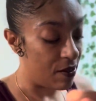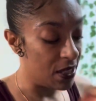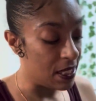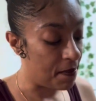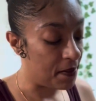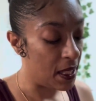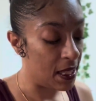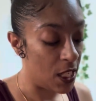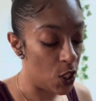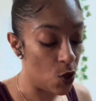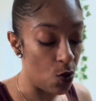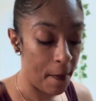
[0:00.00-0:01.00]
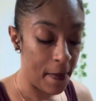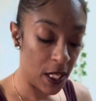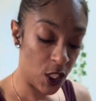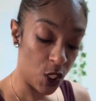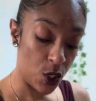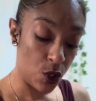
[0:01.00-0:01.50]
is something that you are meant
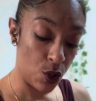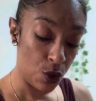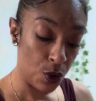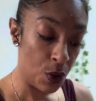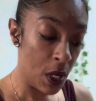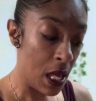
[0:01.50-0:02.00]
to do.